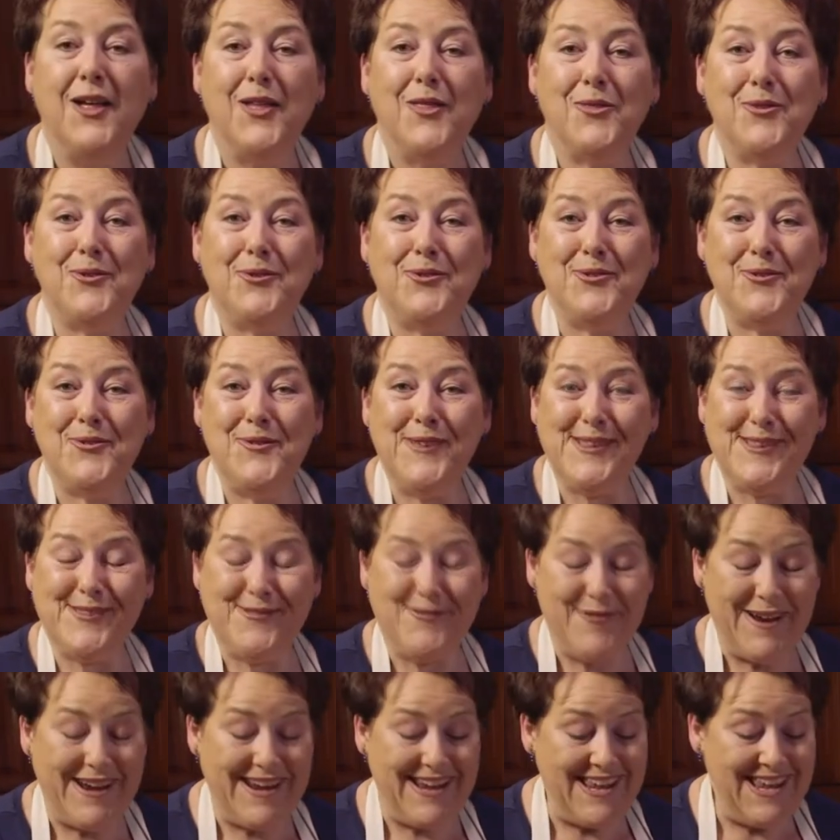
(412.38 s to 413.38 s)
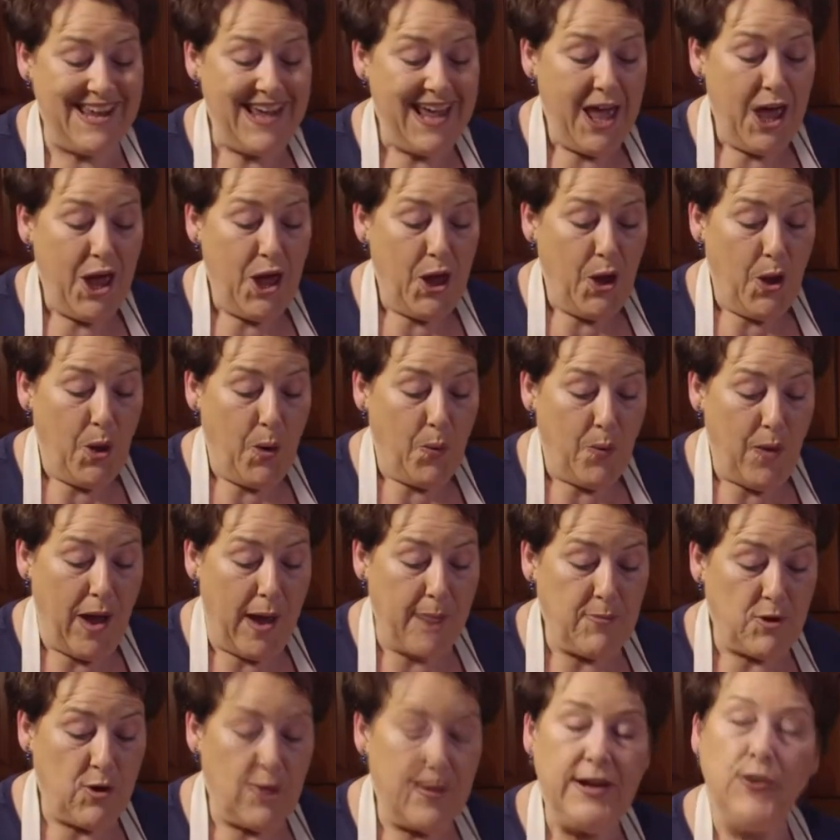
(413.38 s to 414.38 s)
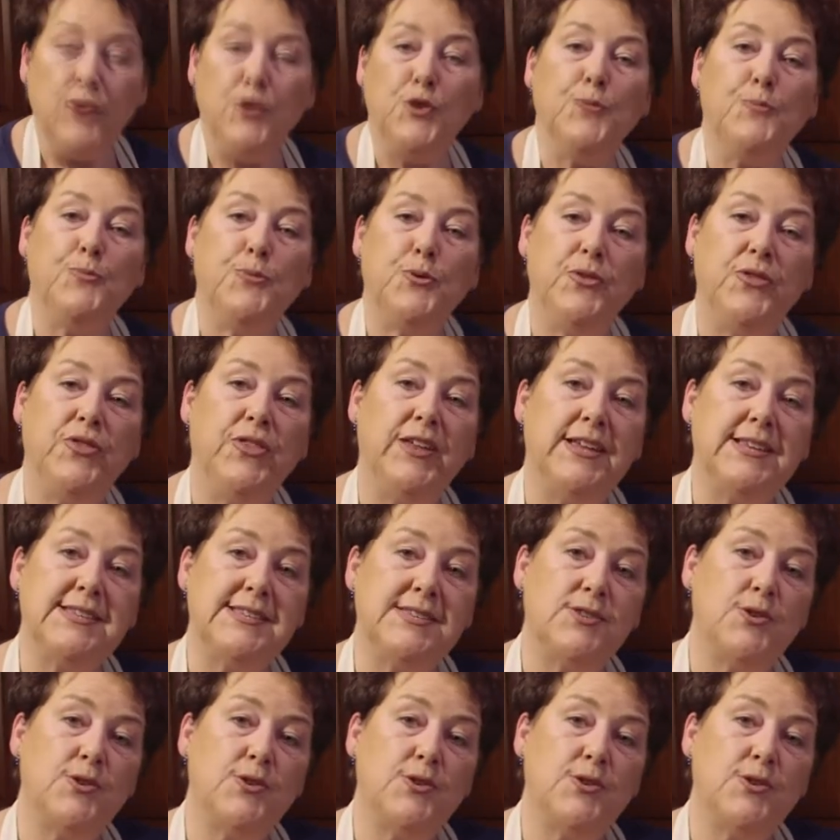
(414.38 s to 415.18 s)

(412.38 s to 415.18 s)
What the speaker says: The dough is ready. I'm going to put this